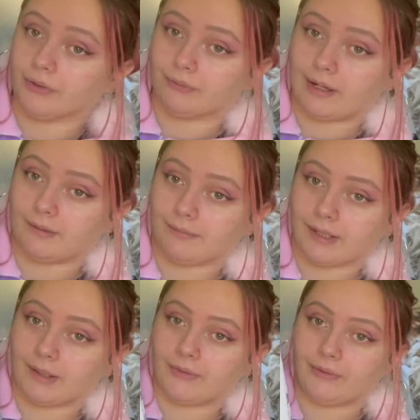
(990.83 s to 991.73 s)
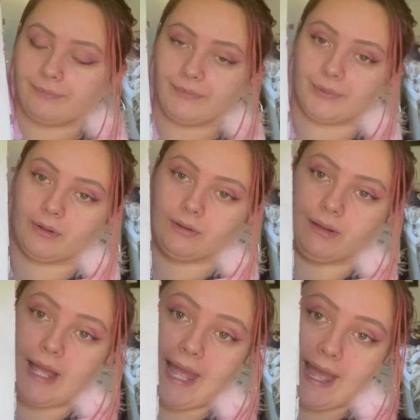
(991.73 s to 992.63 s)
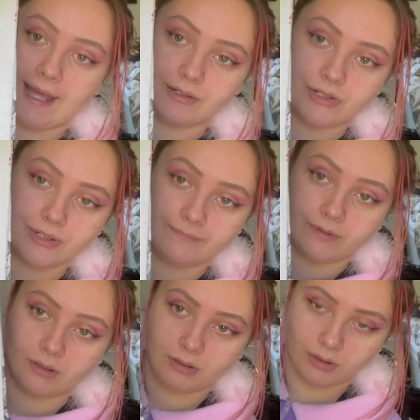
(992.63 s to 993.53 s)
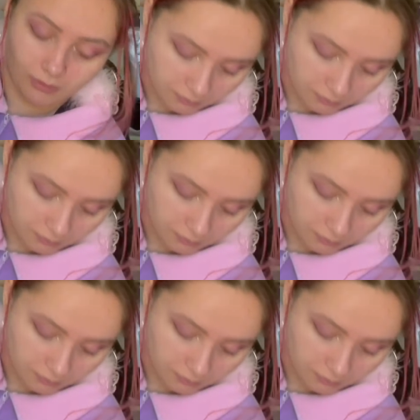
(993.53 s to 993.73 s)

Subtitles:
random things. So I got a little hand. I